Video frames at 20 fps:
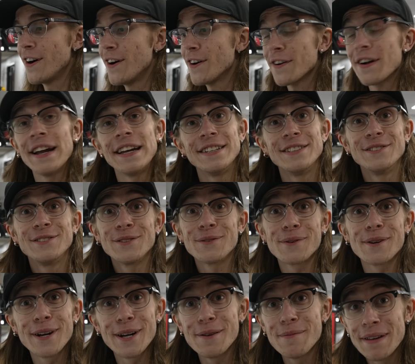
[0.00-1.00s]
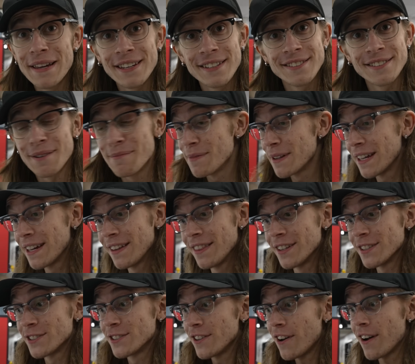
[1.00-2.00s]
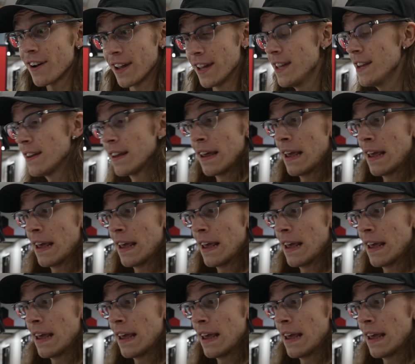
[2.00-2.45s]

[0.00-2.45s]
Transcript: All right, so we're gonna be assembling the socket.